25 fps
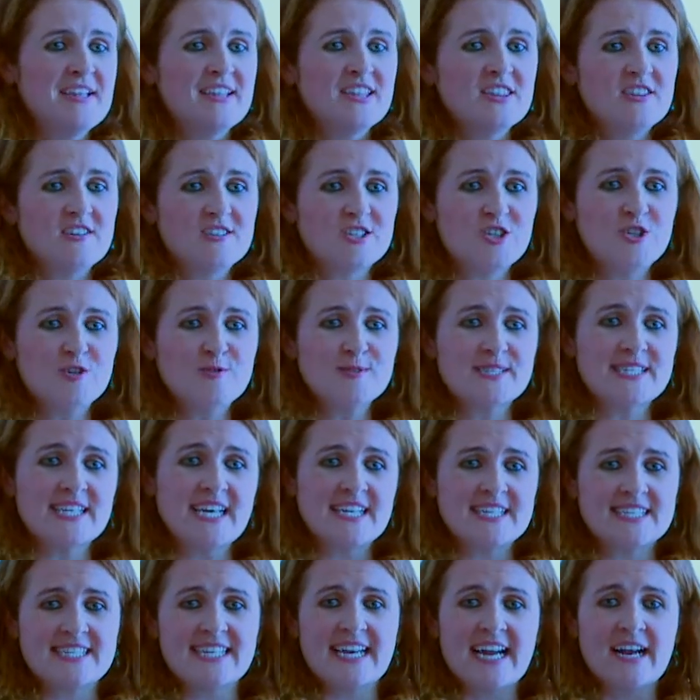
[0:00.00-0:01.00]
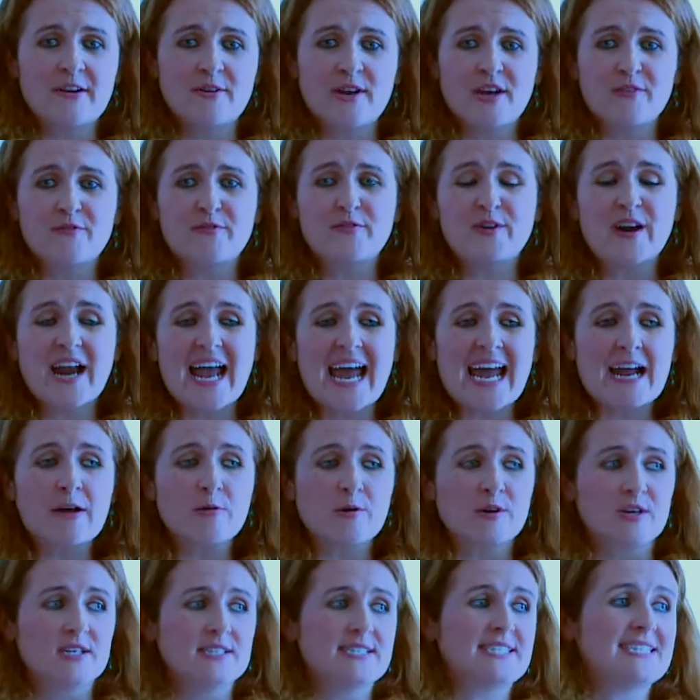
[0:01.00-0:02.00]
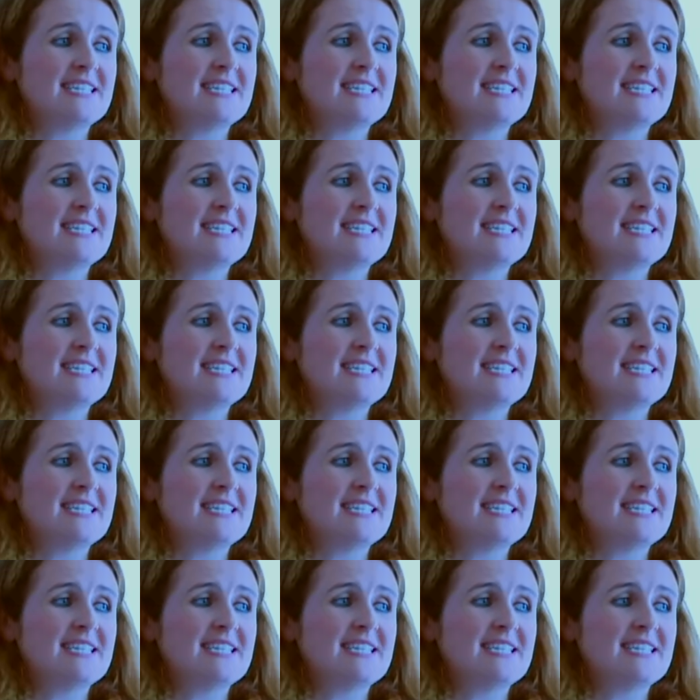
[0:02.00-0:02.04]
The 2 sat down and for hours